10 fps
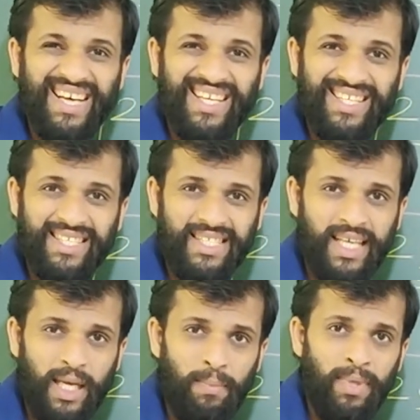are
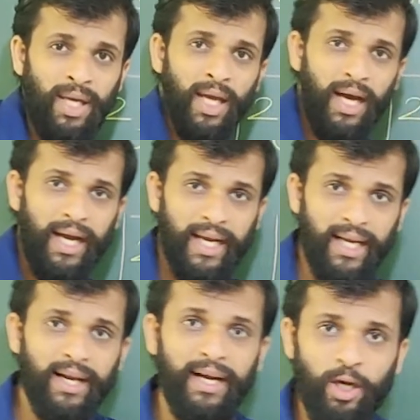same, I
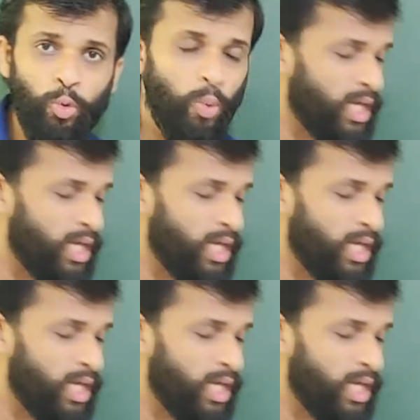can write it